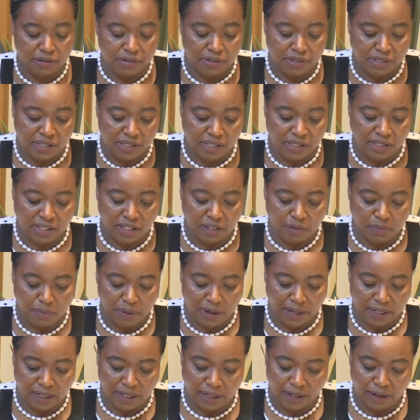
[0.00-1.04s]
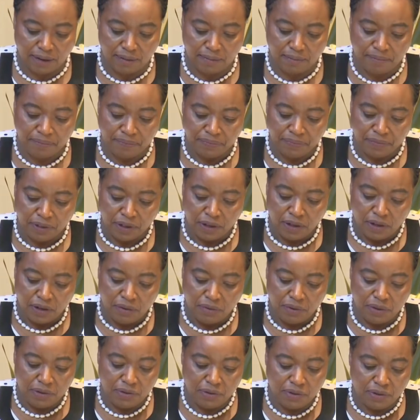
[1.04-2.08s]
consistent partner.
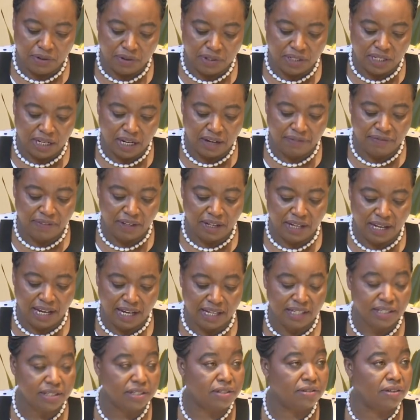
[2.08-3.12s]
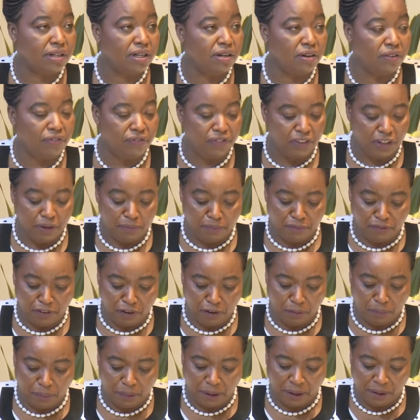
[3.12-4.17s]
We do not have the luxury of
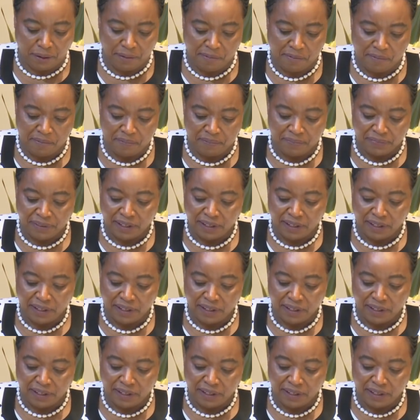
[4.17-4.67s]
flip-flopping